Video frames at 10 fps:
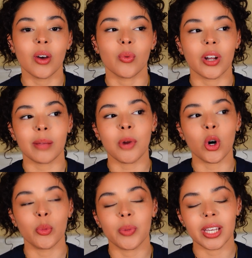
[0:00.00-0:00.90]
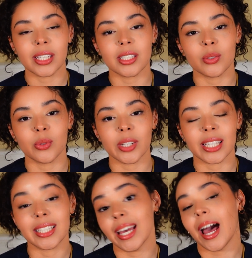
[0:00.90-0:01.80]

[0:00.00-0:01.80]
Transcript: what I'm hoping to like get